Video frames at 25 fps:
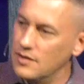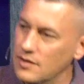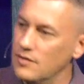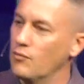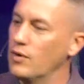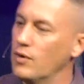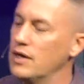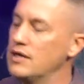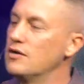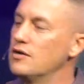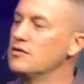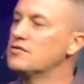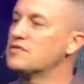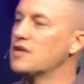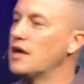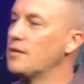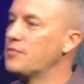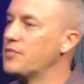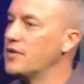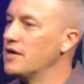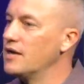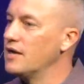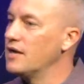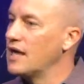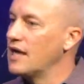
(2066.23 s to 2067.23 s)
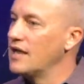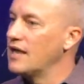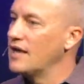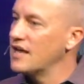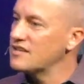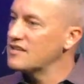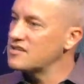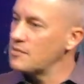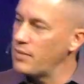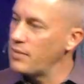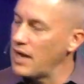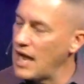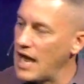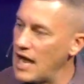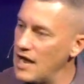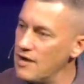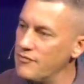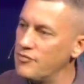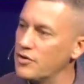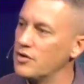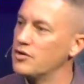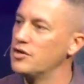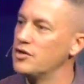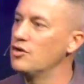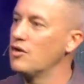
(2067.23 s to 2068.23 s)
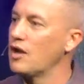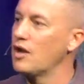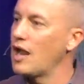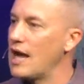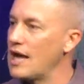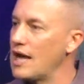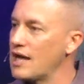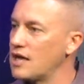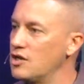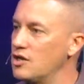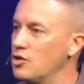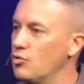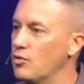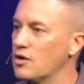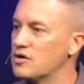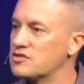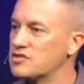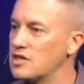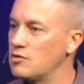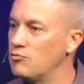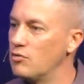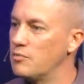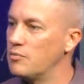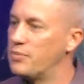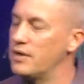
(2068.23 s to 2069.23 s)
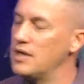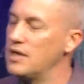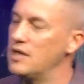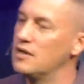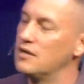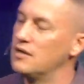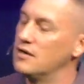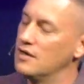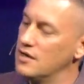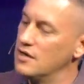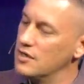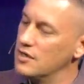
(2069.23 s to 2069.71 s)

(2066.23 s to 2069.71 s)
We do something, and that's a behavior you like and you want to see repeated,